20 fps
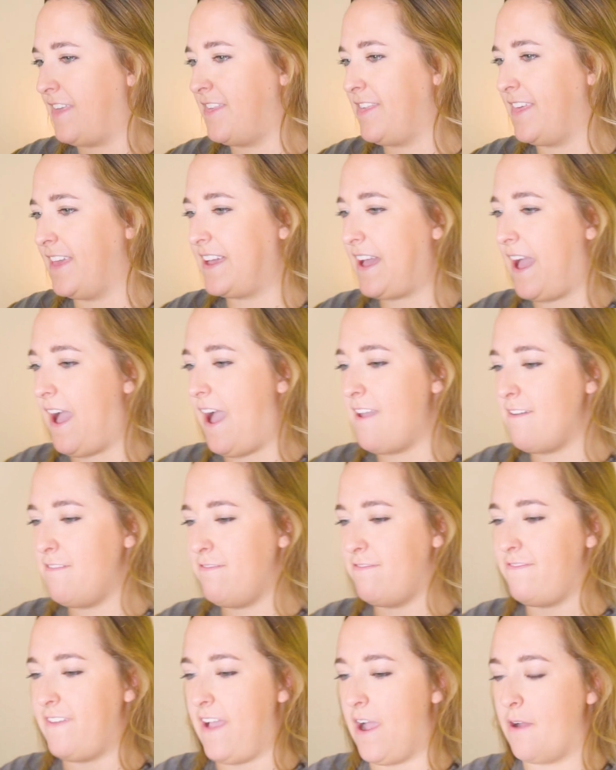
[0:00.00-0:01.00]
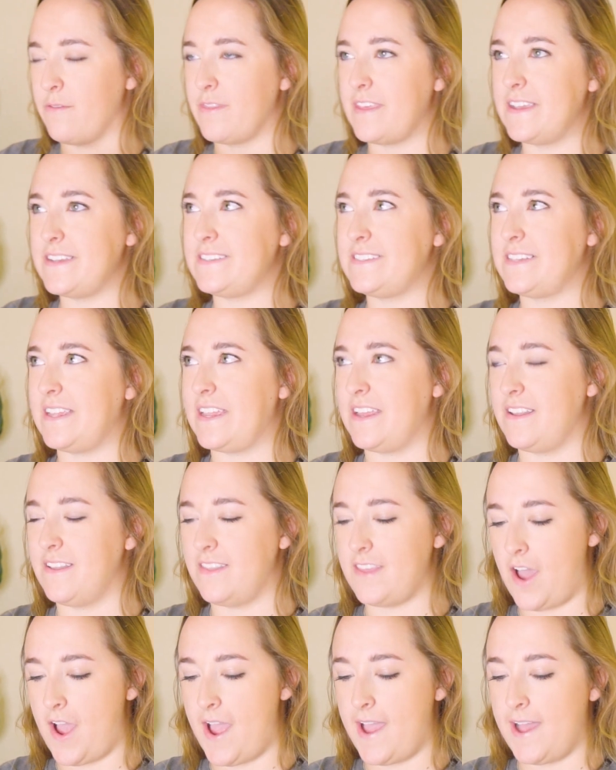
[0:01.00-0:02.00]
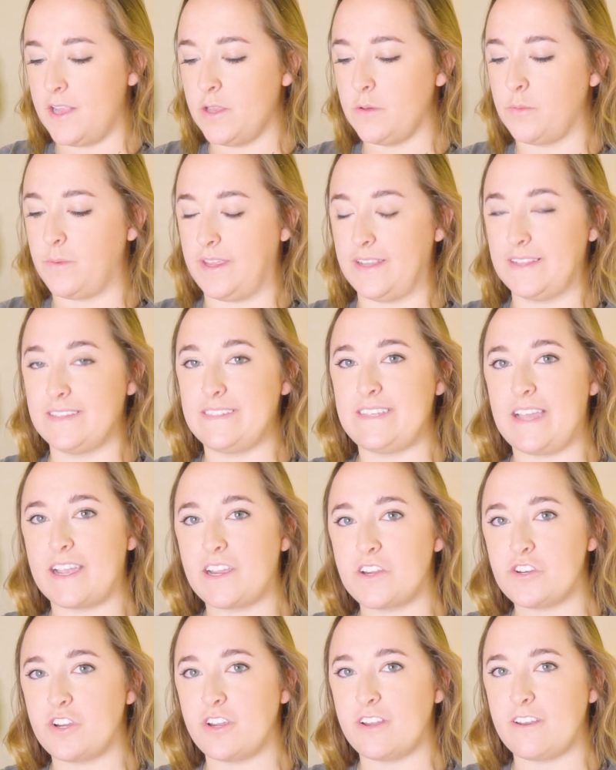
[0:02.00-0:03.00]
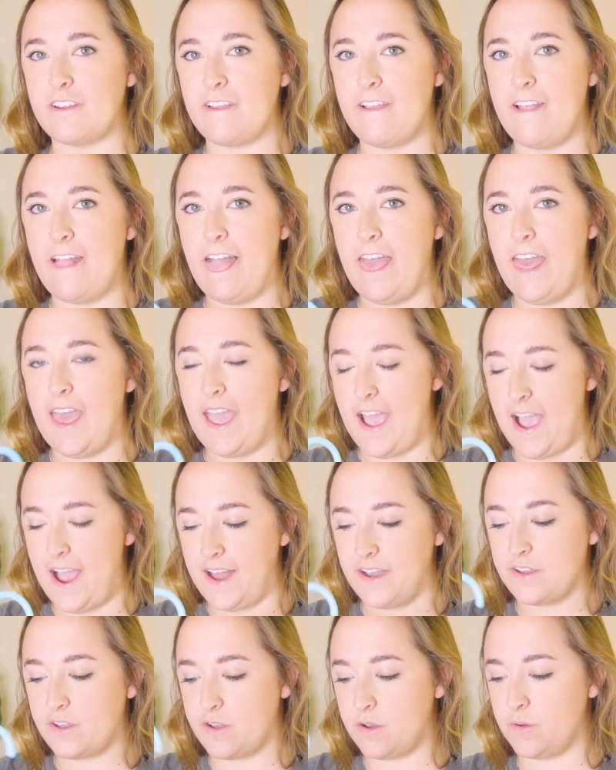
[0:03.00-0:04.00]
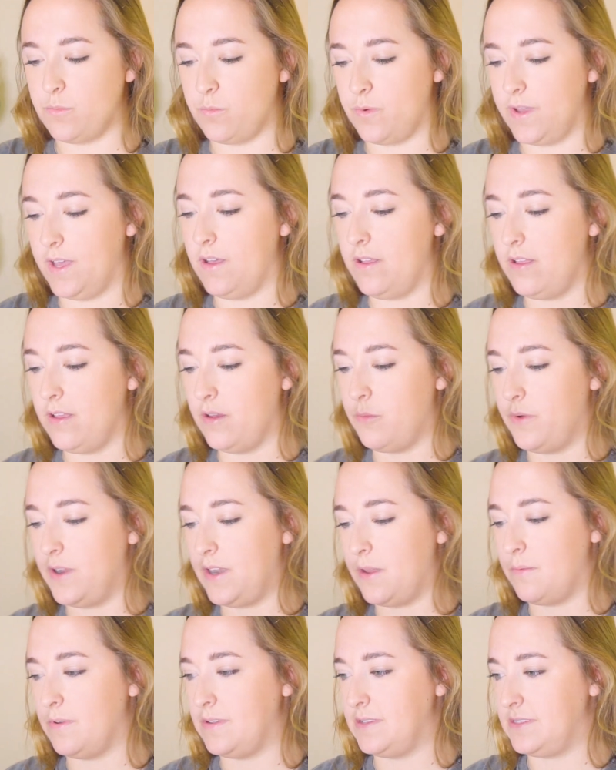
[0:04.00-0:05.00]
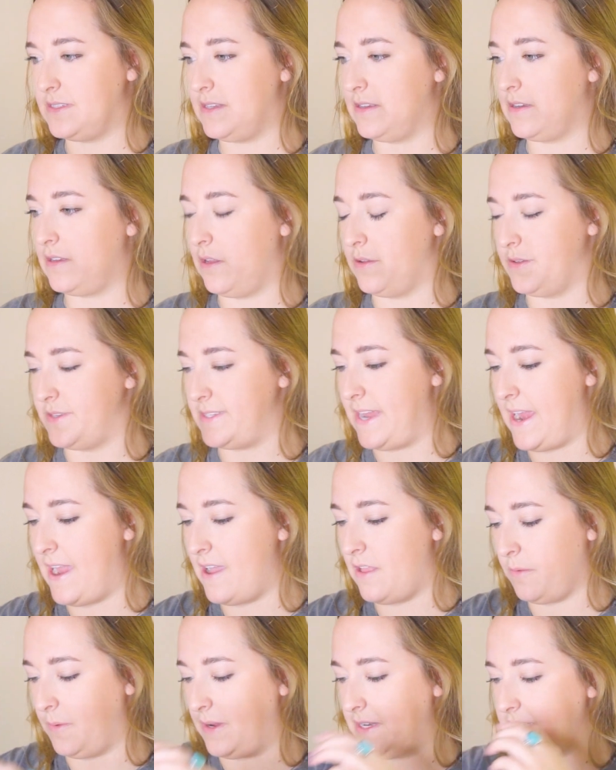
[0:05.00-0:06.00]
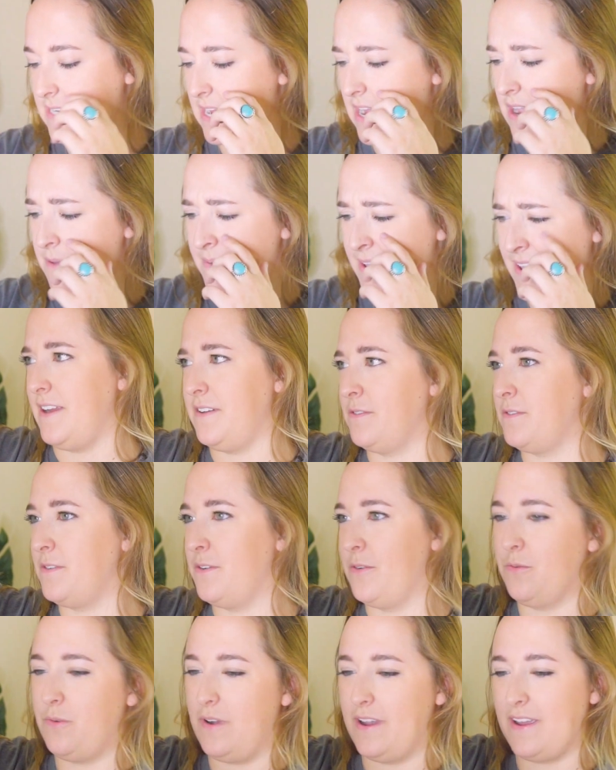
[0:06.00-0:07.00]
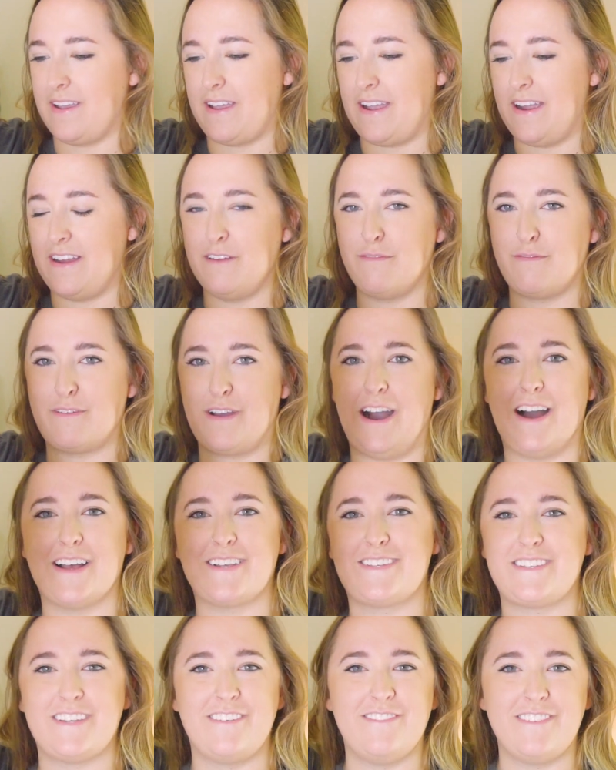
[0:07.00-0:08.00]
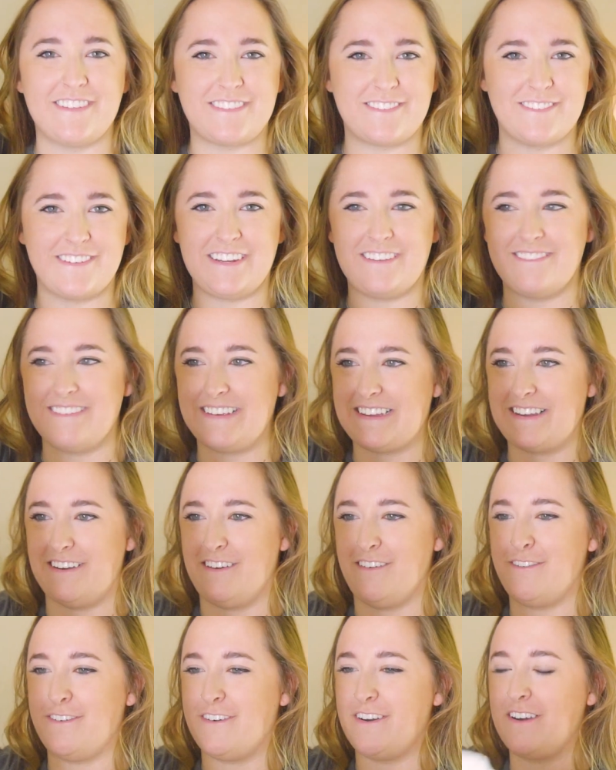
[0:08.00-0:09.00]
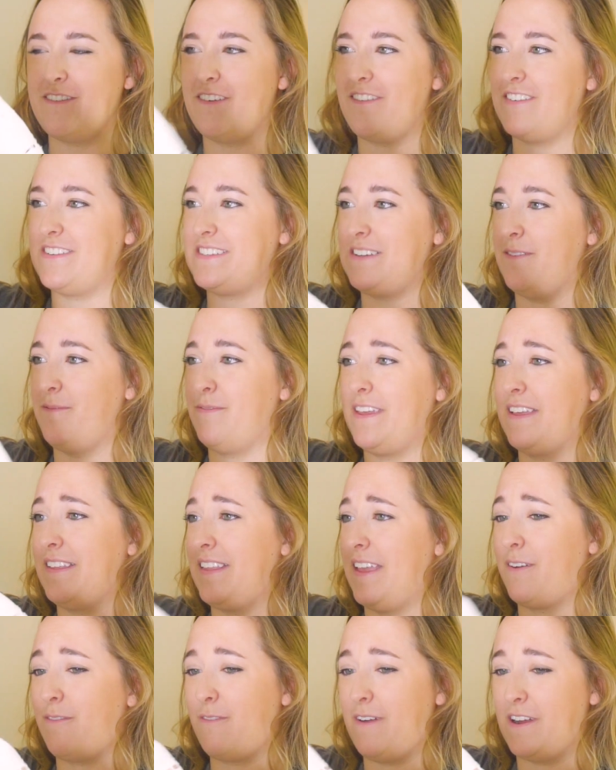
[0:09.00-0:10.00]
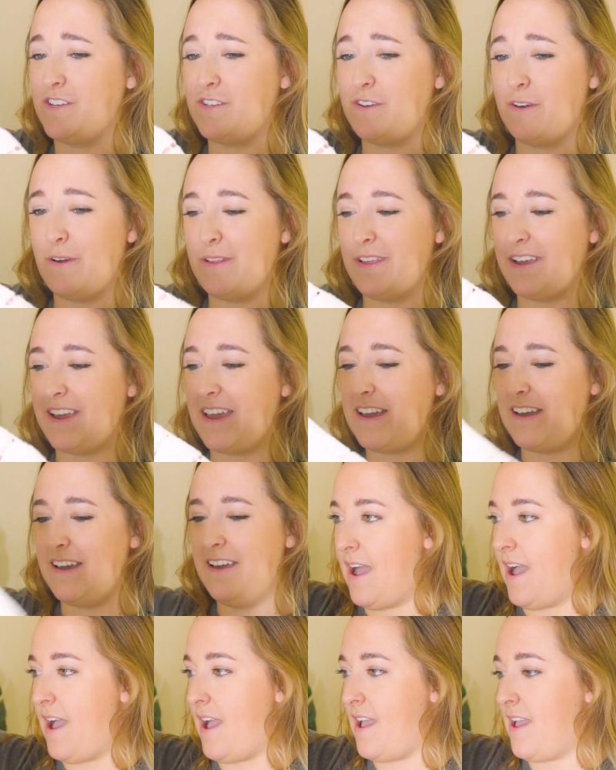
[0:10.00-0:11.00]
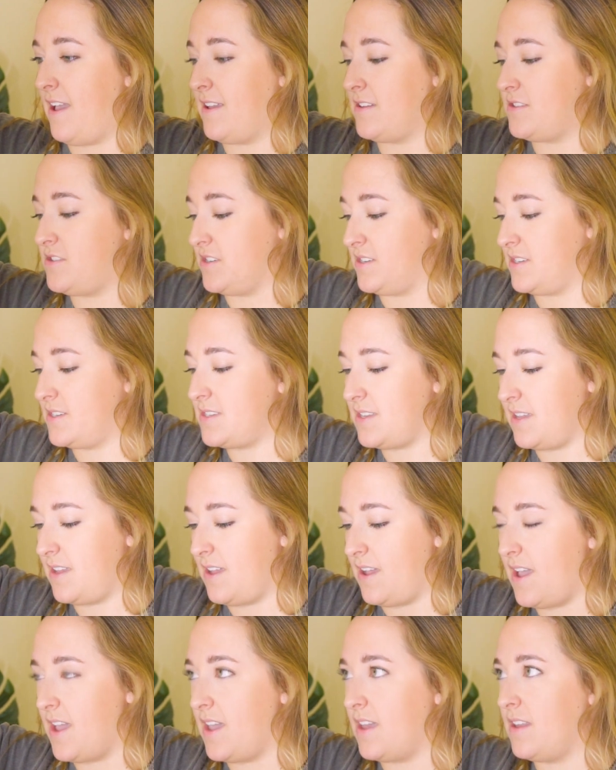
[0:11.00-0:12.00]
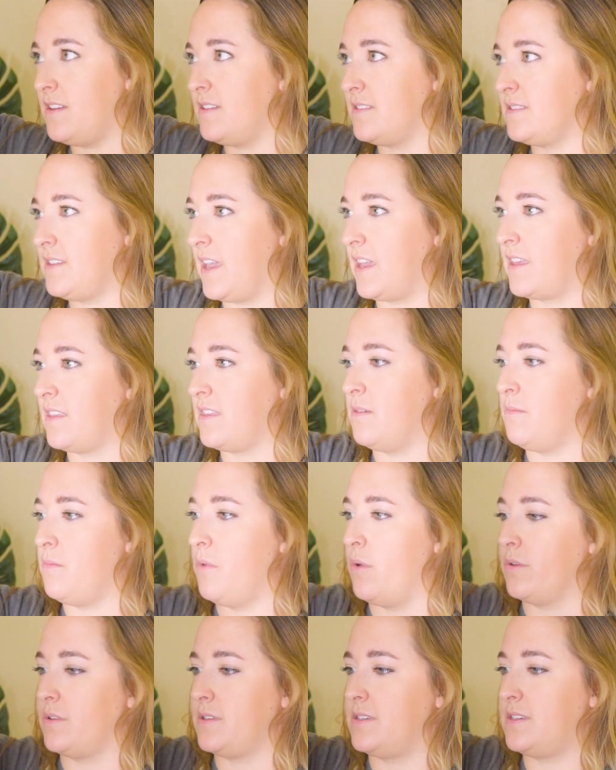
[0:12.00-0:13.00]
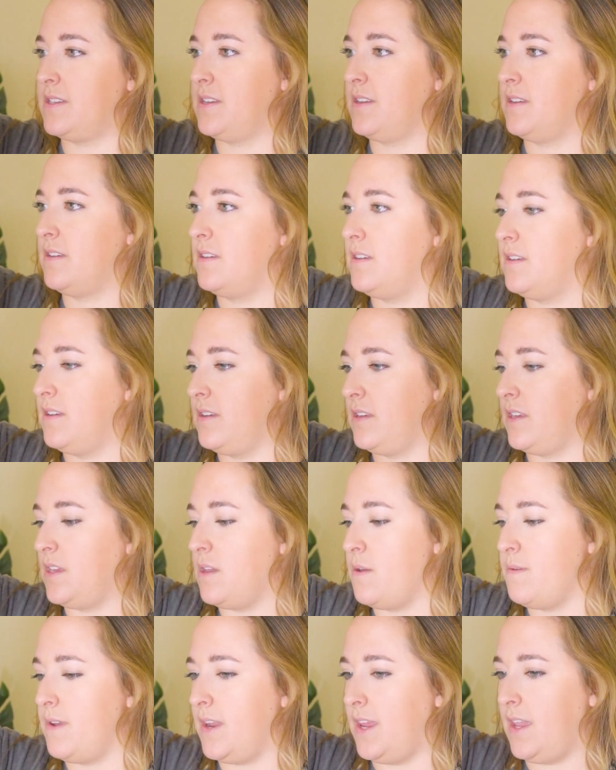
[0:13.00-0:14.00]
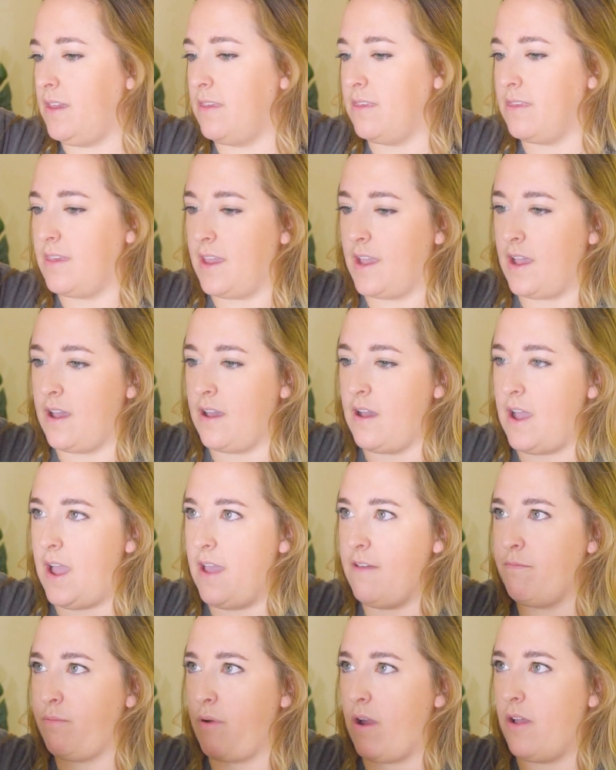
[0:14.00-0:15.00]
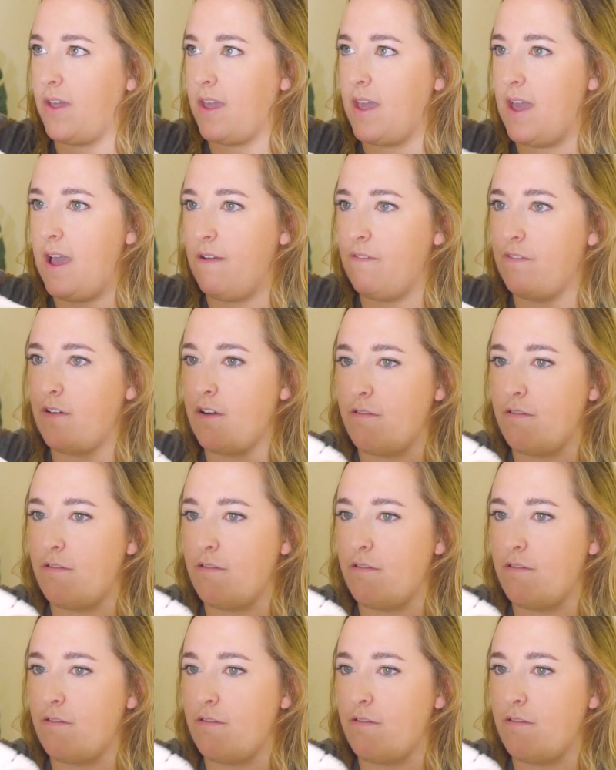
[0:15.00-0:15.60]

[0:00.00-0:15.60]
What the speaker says: think I found this in the Halloween section at Goodwill when it was close to Halloween time. I don't know what kind of costume this would even go for, maybe something like retro looking. It is like the most unique thing I've probably ever